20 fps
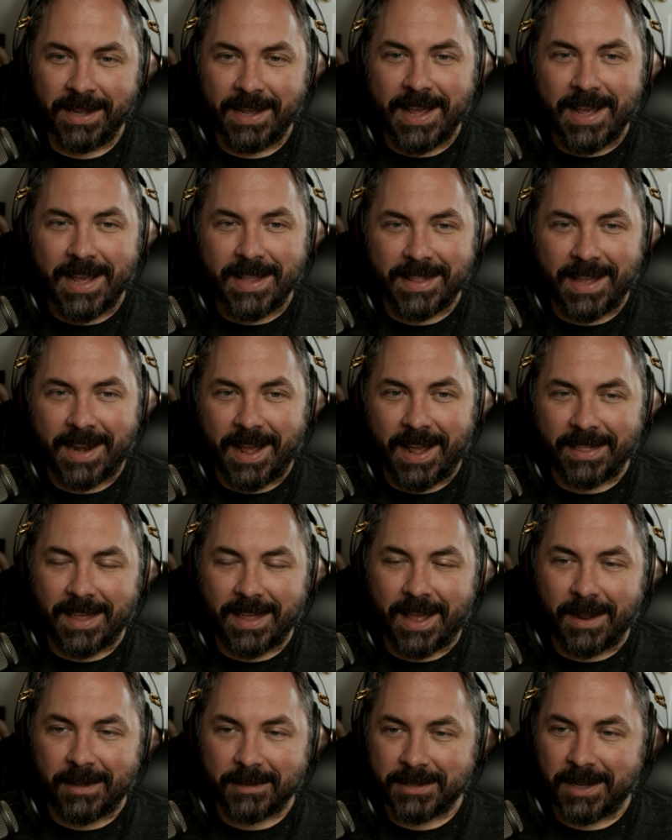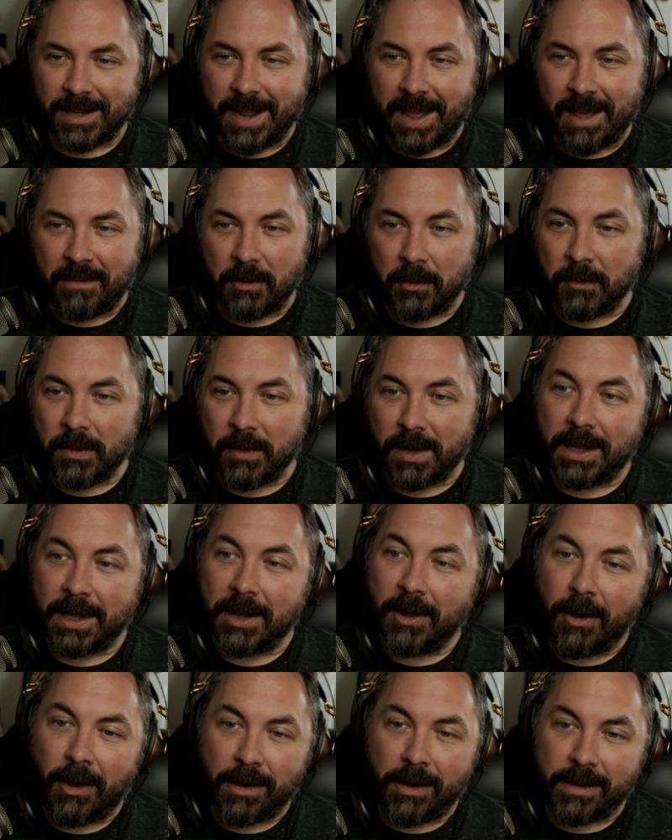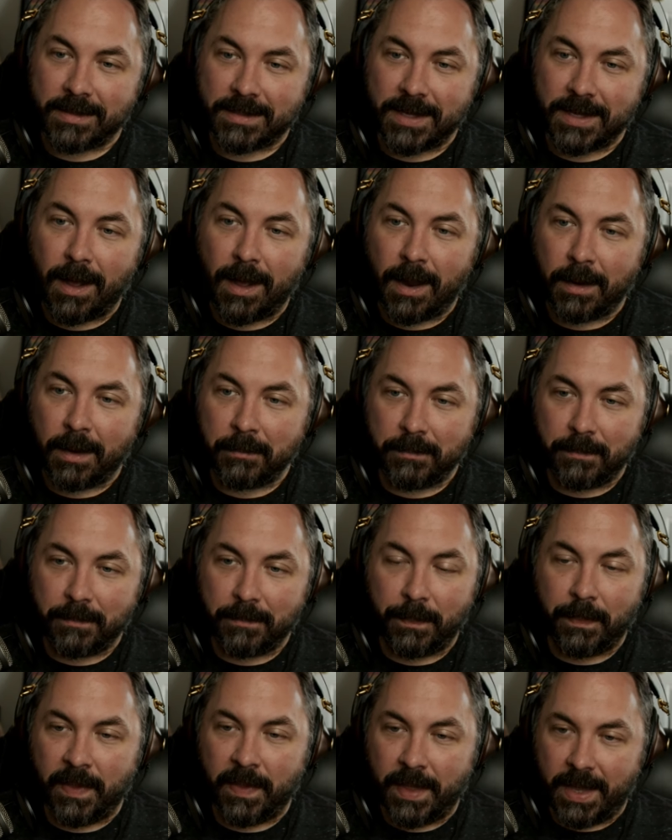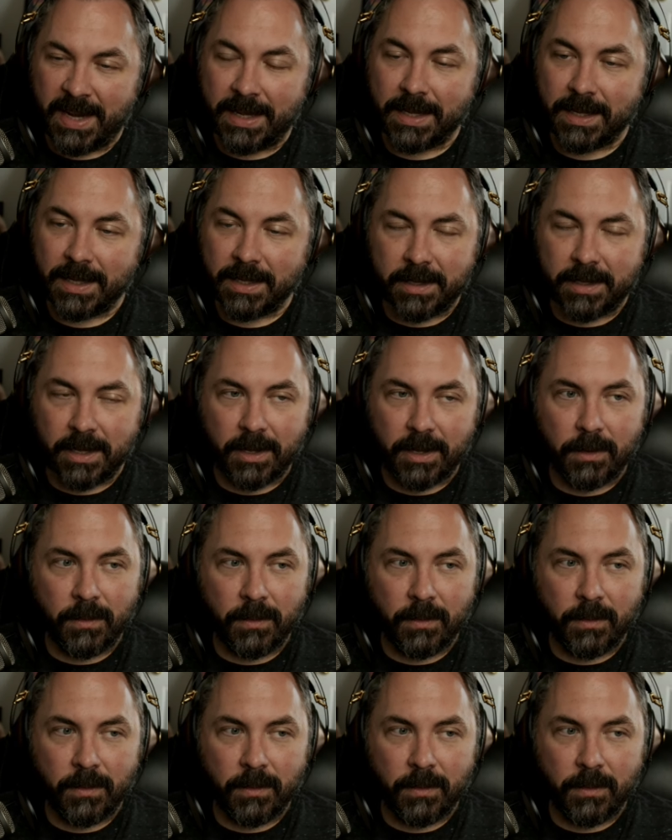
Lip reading: that I thought I was going to have a really hard time letting it go.